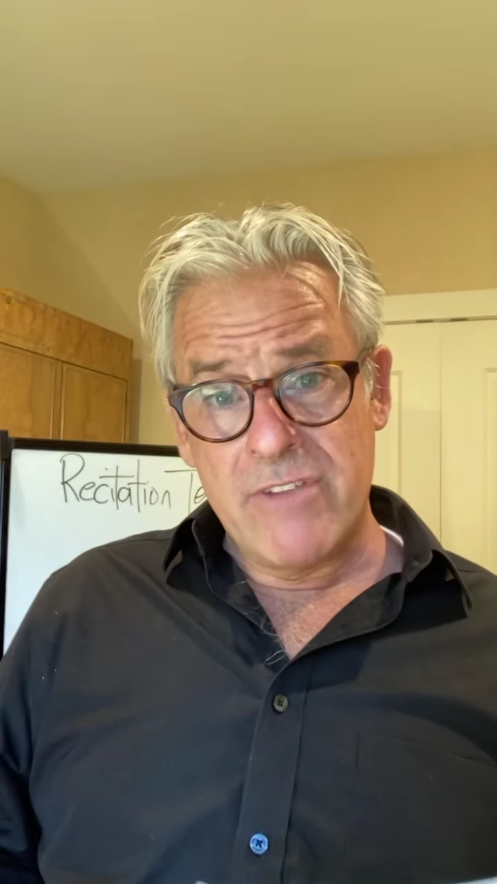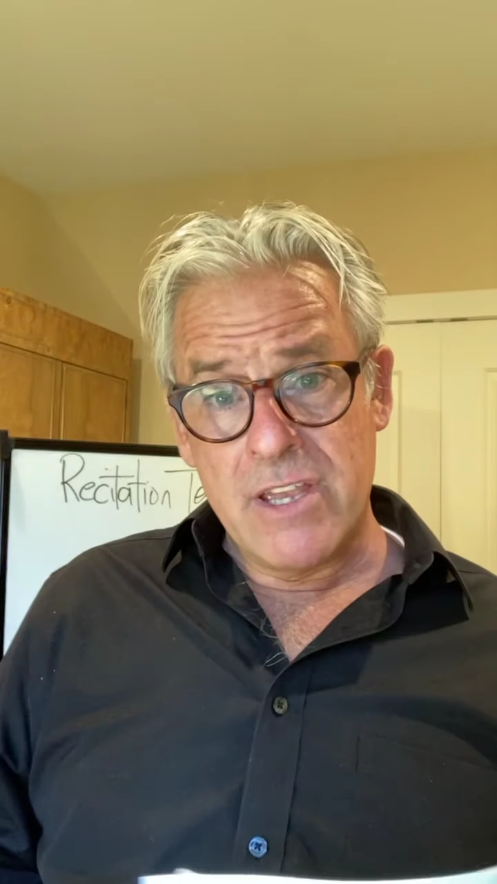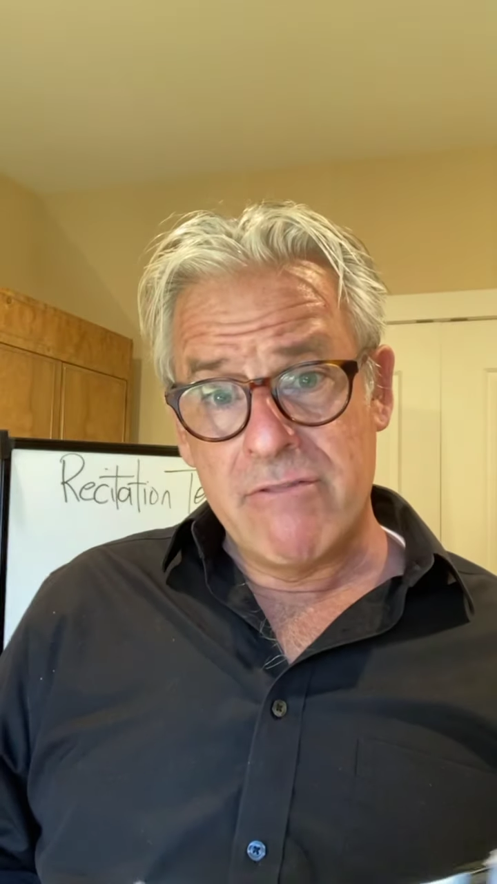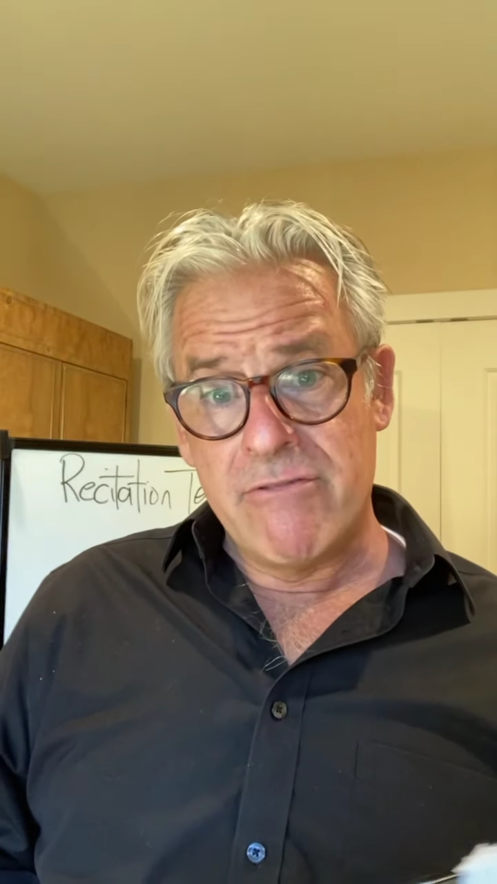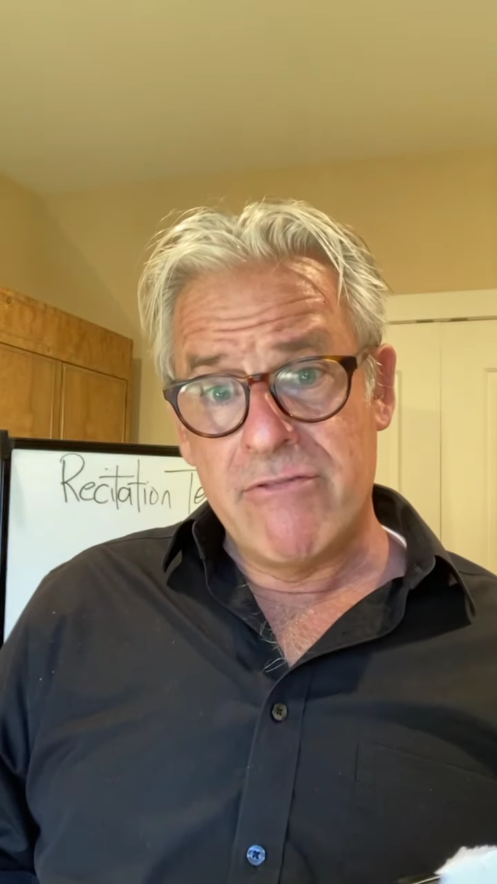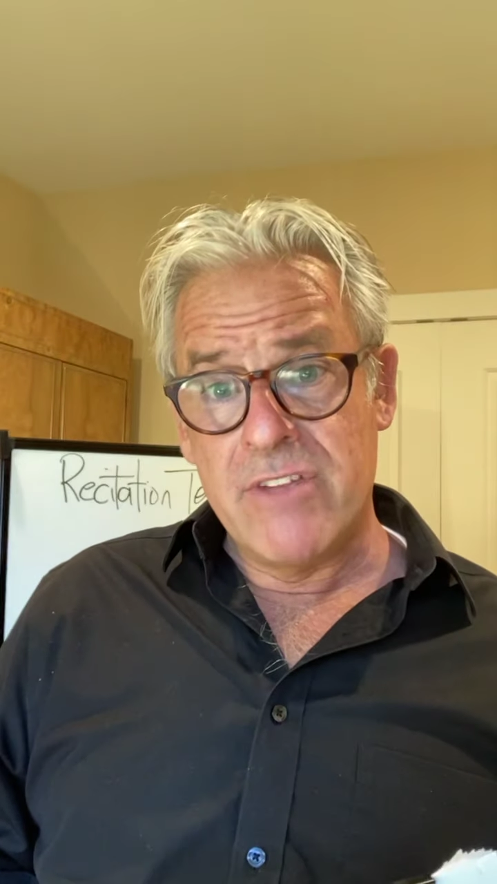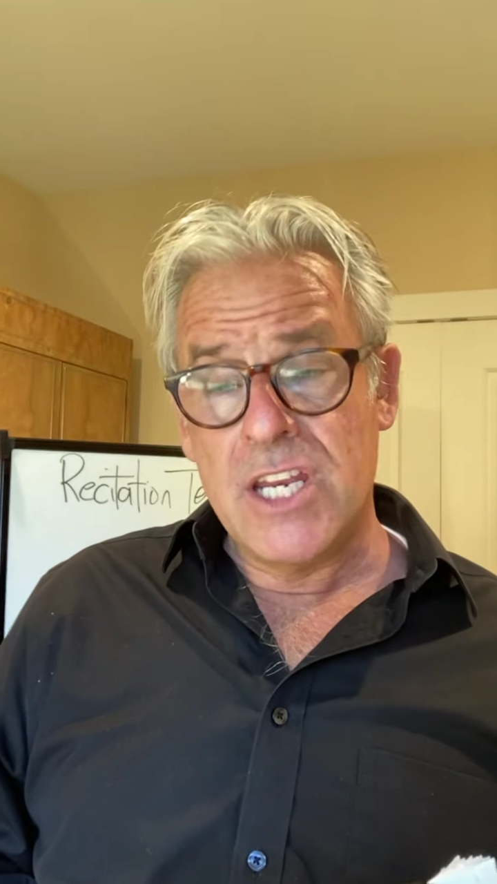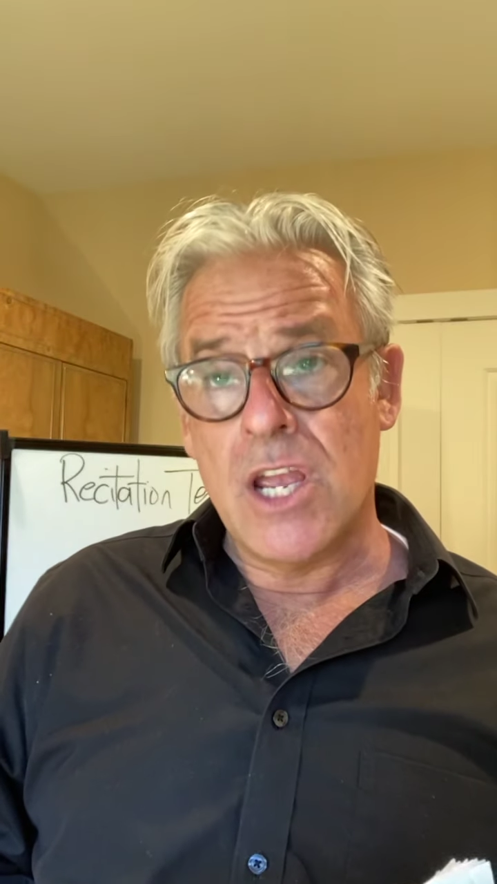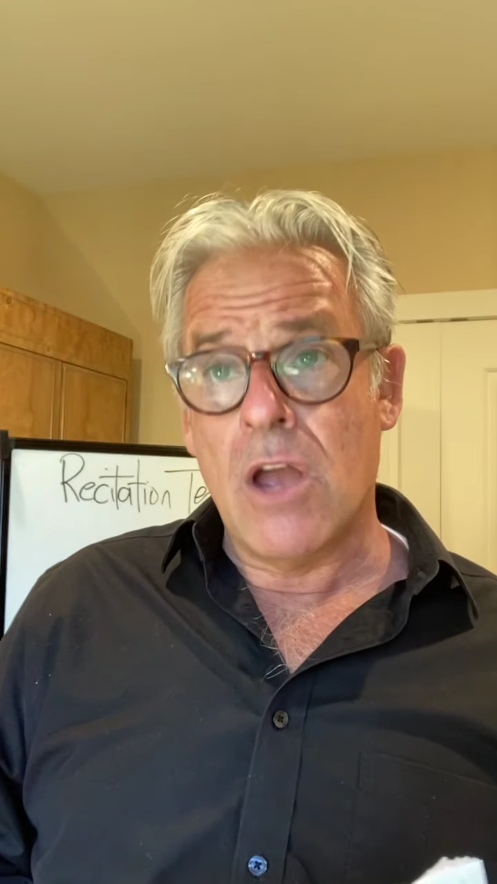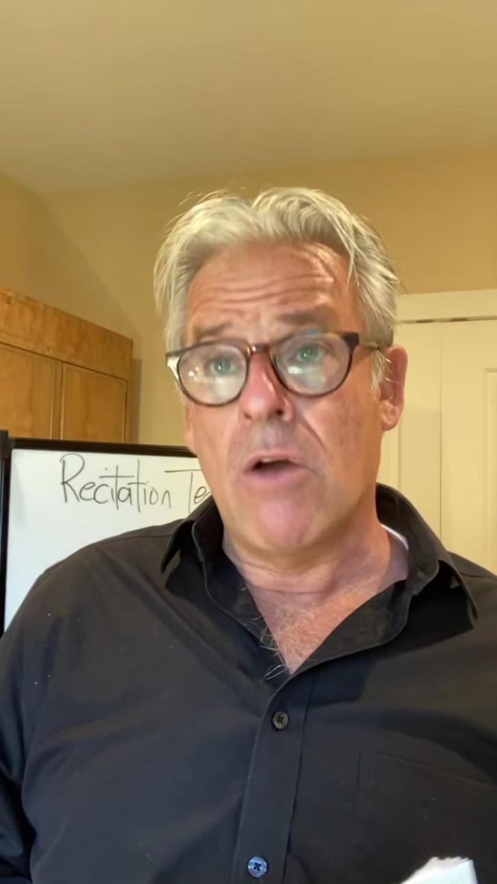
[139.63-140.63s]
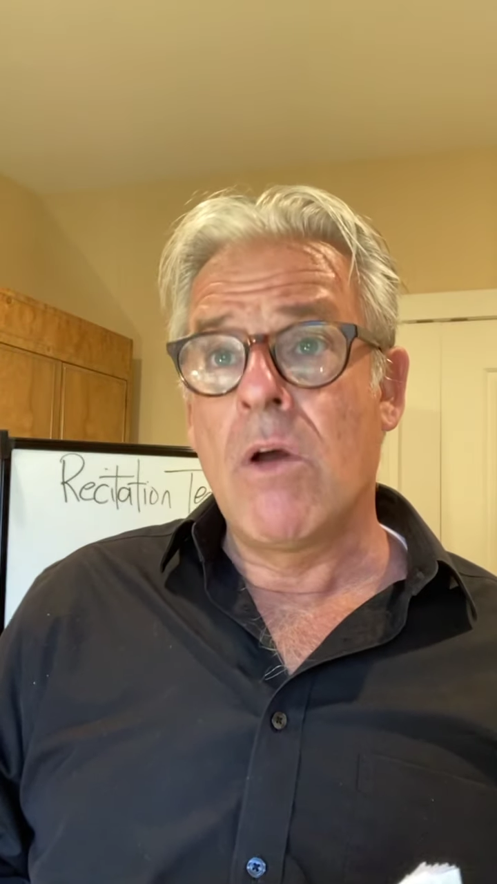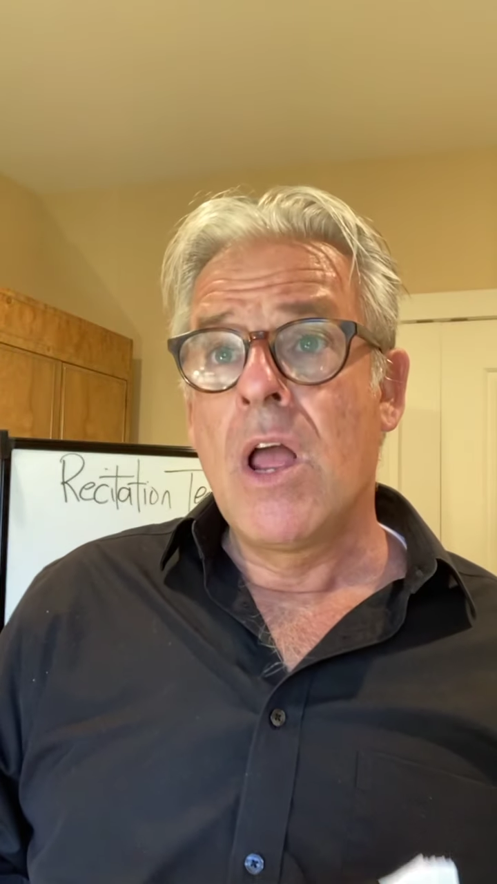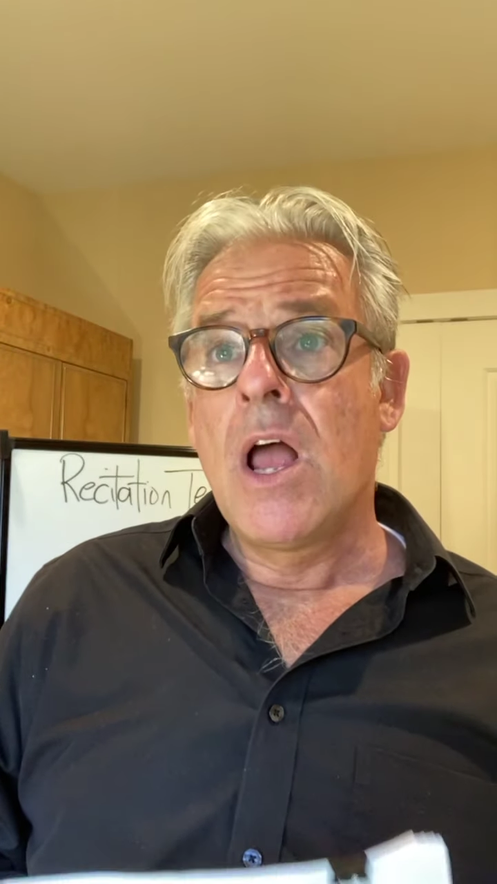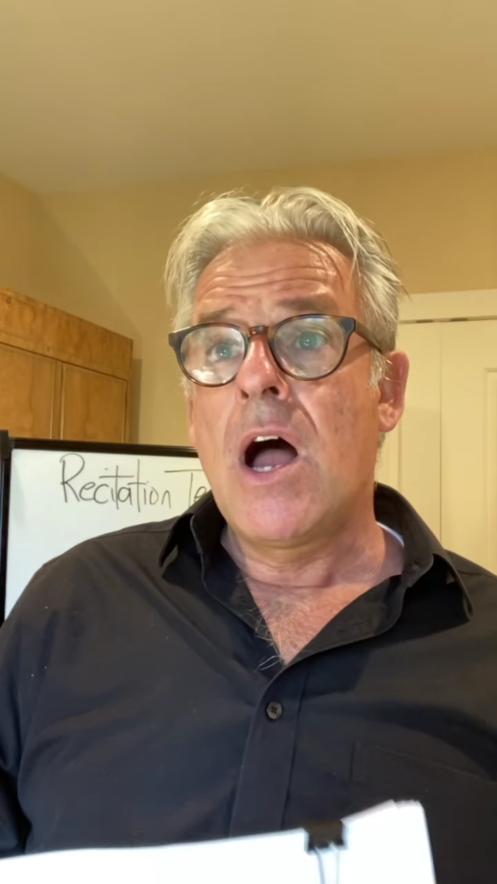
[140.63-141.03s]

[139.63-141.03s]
via video,